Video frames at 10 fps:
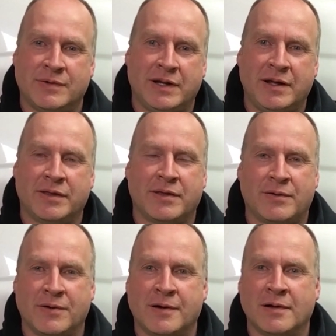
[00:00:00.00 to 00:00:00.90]
when you hit the
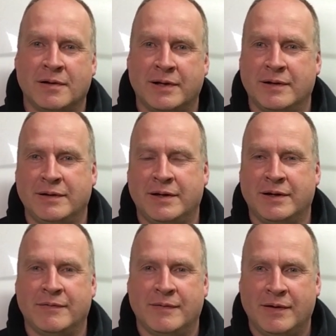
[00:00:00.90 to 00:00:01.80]
throttle. You
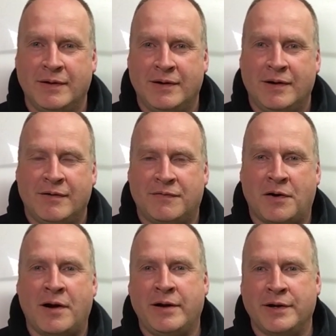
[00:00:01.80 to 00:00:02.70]
can
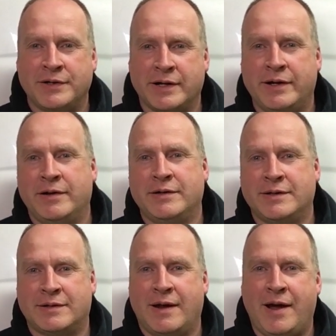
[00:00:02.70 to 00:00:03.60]
fry your
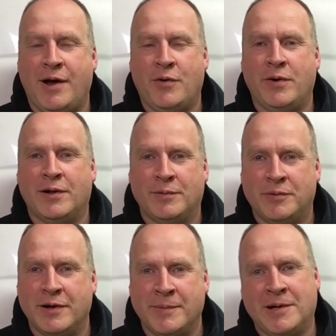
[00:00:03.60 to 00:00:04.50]
tires at will
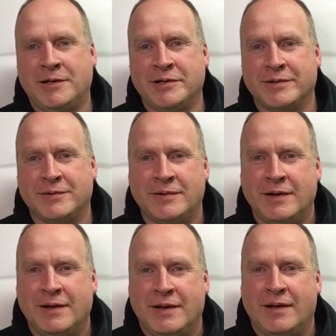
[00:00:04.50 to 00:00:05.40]
pretty much. So
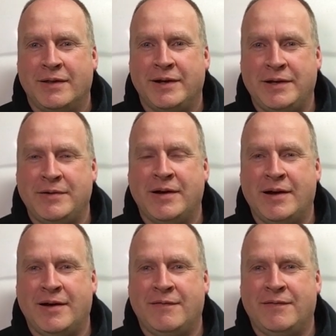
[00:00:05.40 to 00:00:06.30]
they do
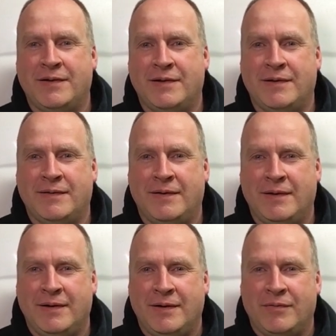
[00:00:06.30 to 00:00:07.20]
have
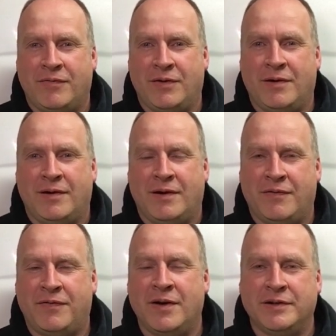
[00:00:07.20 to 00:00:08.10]
for a
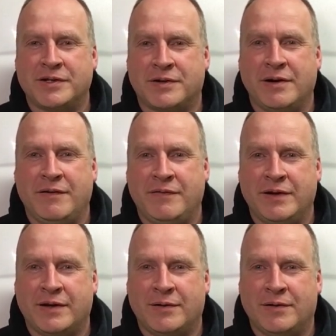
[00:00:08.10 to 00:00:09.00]
fun street
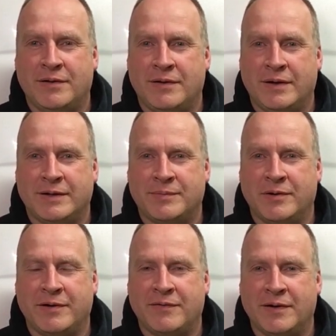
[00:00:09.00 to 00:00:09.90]
vehicle, it's
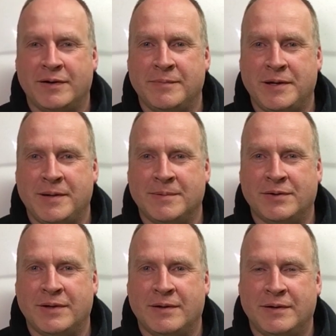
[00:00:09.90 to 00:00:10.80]
pretty fun to be able
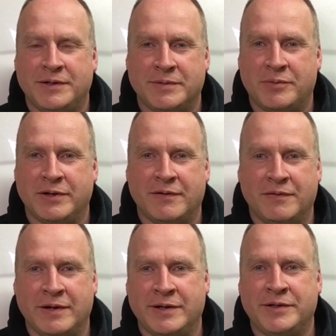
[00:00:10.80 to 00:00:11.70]
to just put your
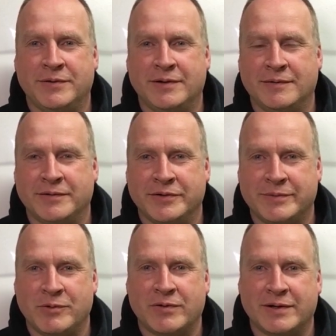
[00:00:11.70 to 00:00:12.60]
foot into it and
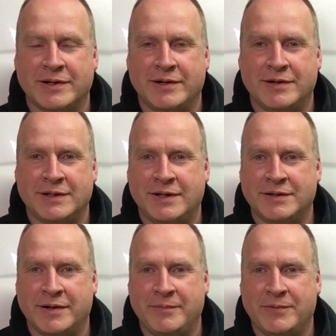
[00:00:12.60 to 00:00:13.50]
smoke the tires
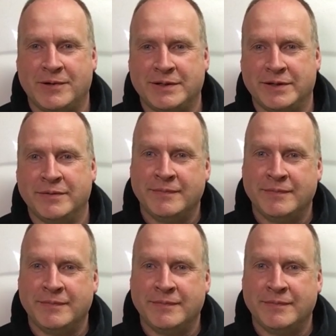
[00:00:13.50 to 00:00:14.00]
anytime you want to.